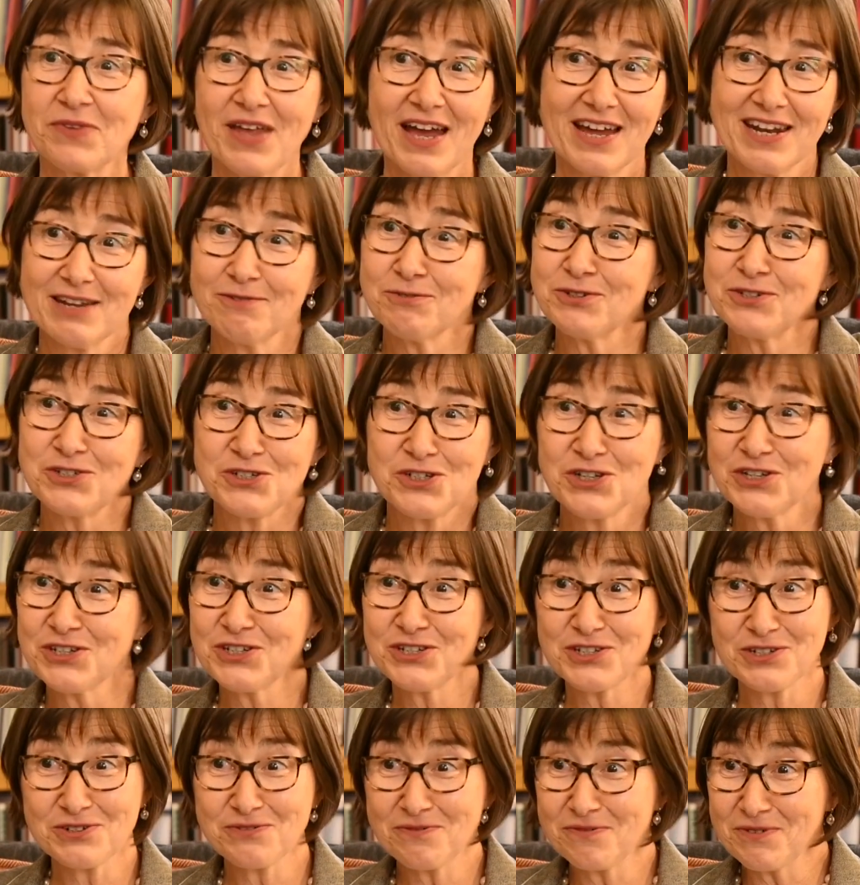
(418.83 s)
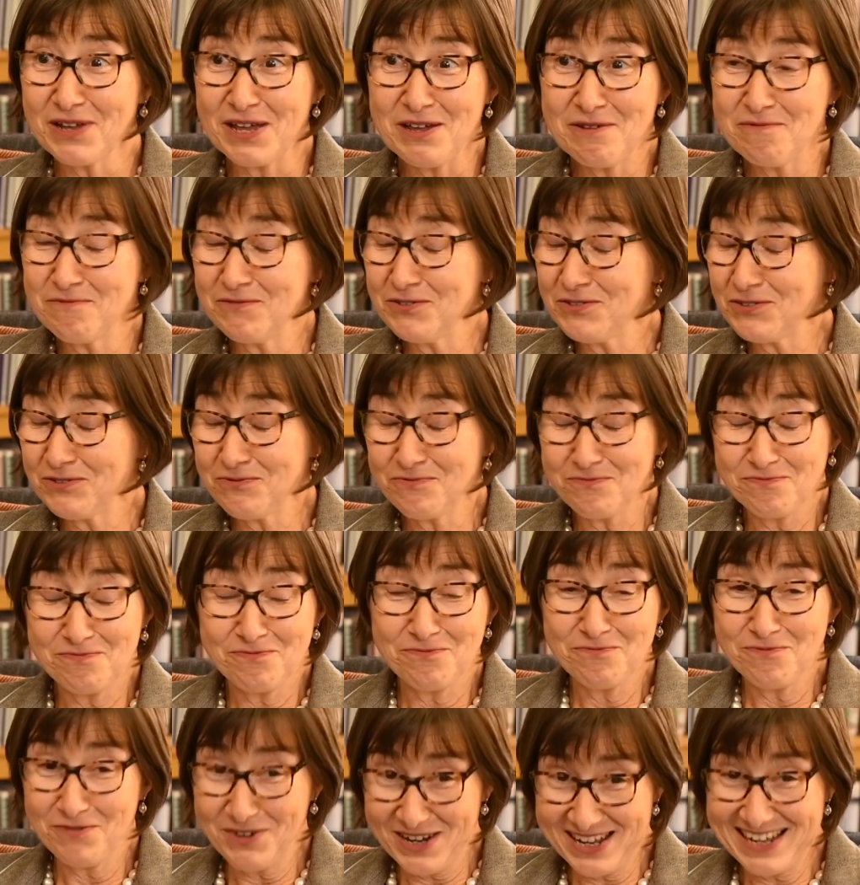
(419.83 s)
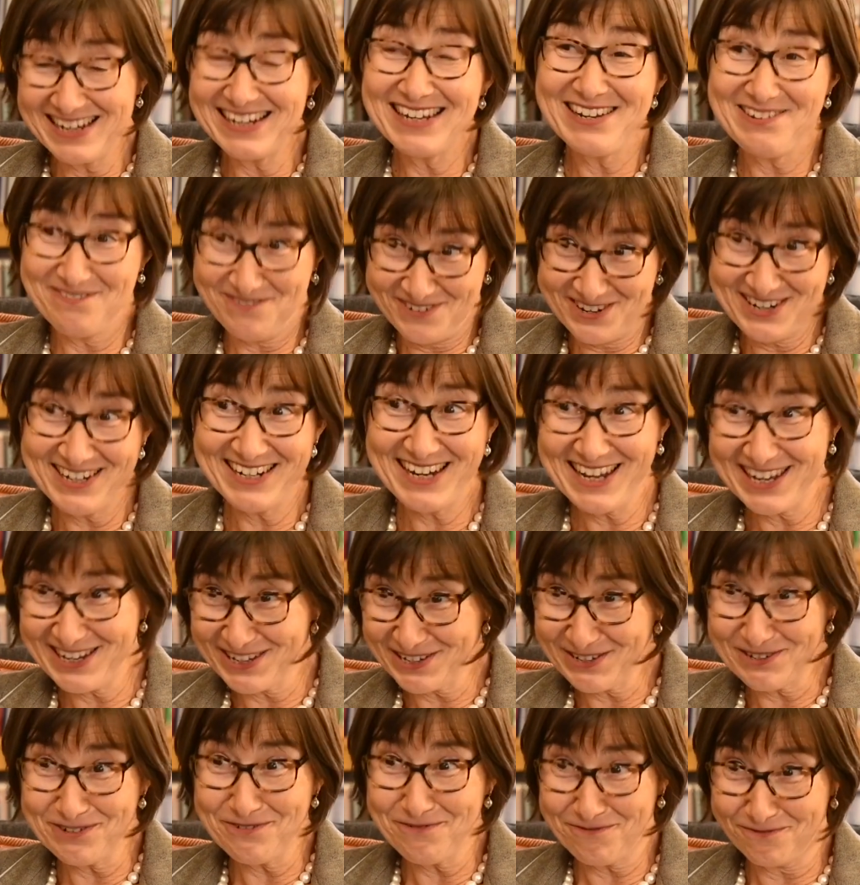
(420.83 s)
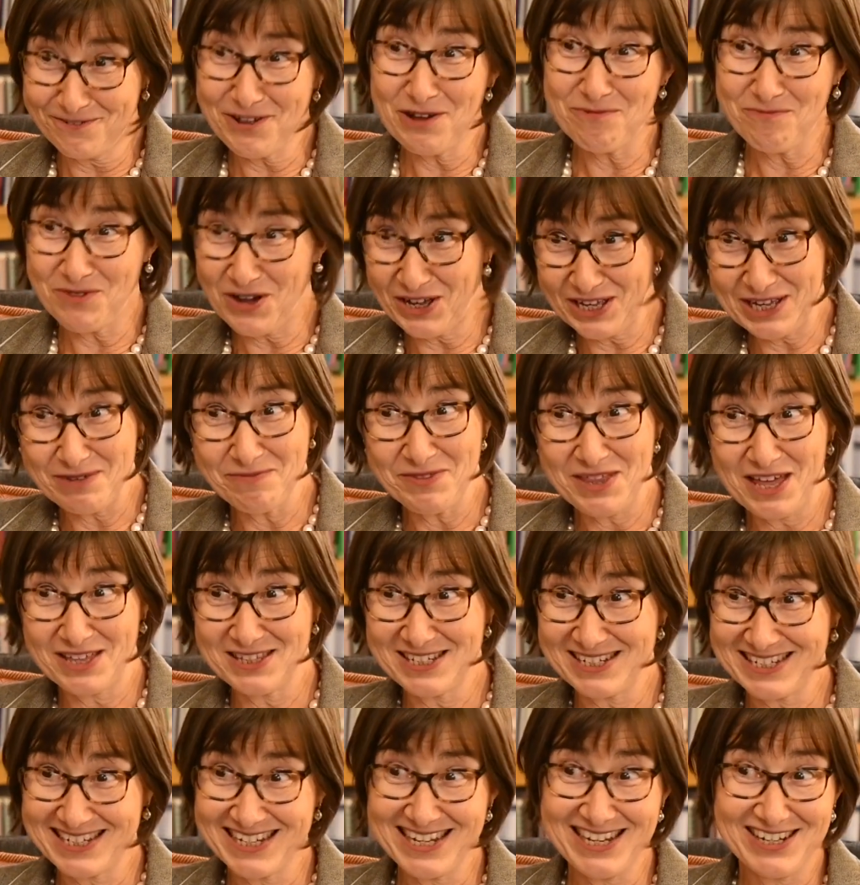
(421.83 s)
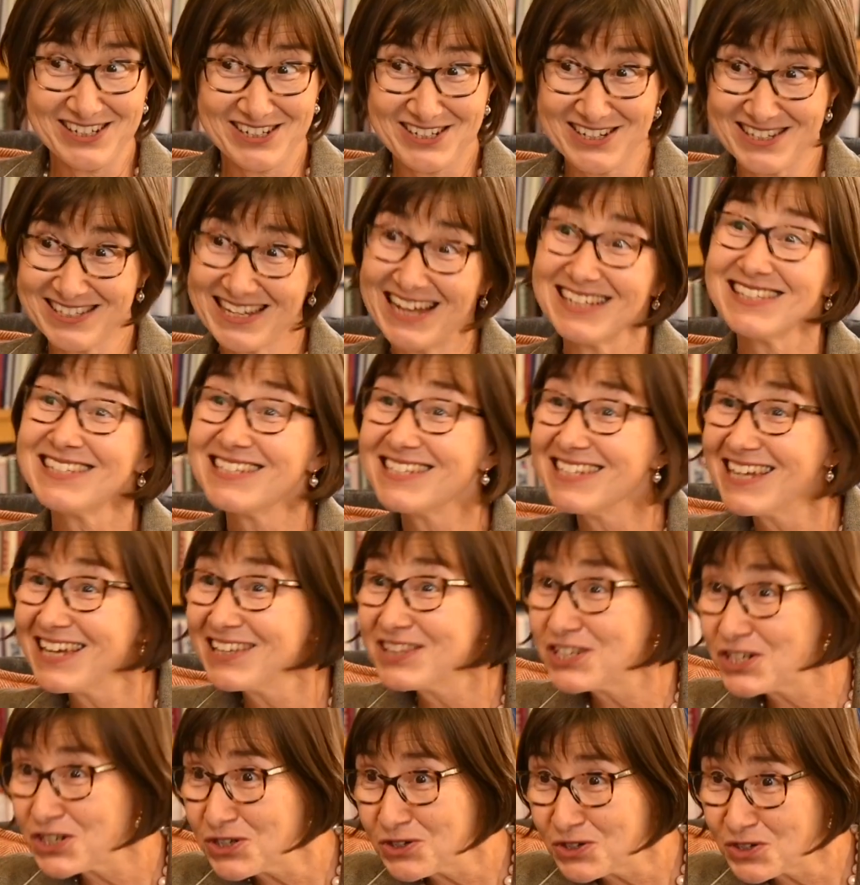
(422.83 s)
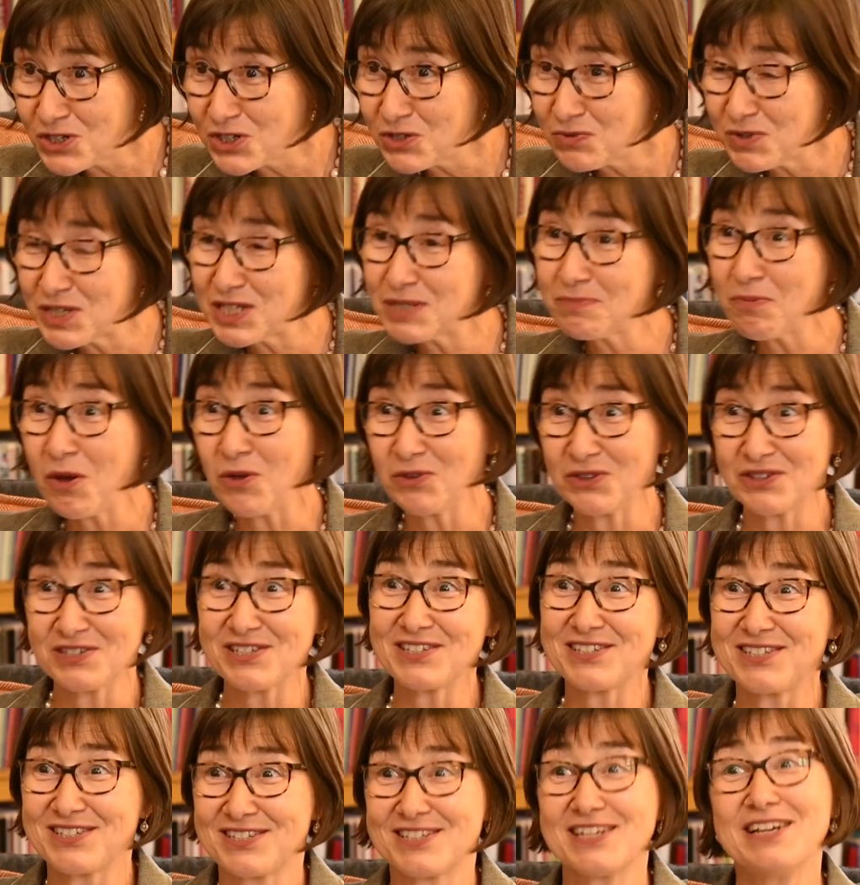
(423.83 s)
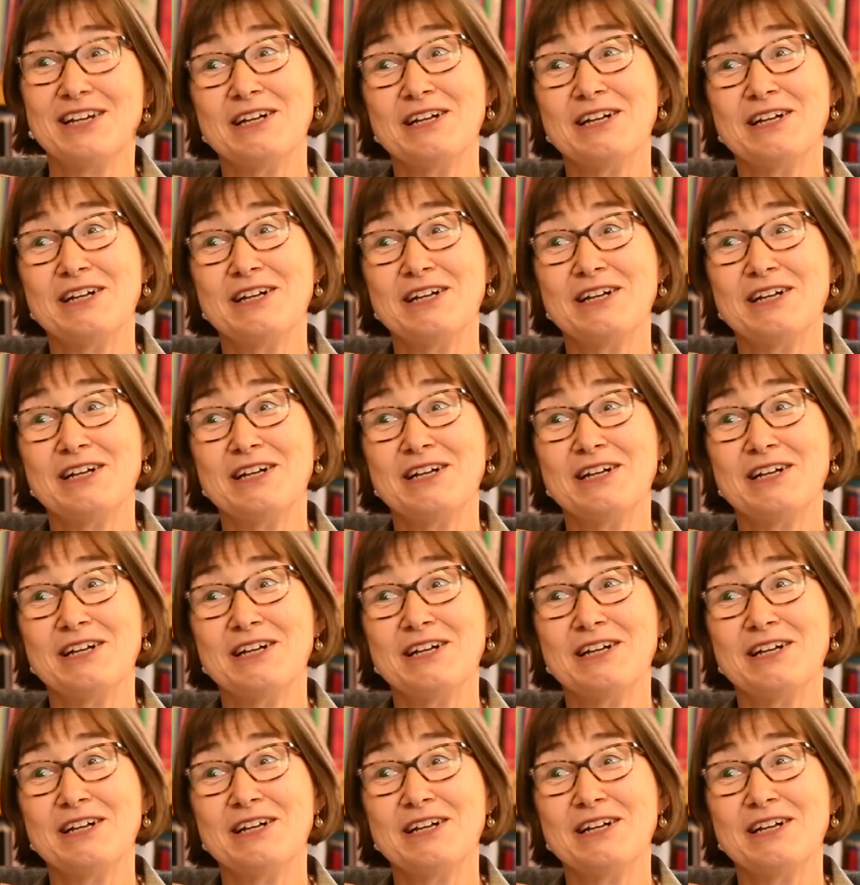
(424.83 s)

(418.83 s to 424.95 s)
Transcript: And it was just, it was really, really good fun working with the other teachers and seeing the children's response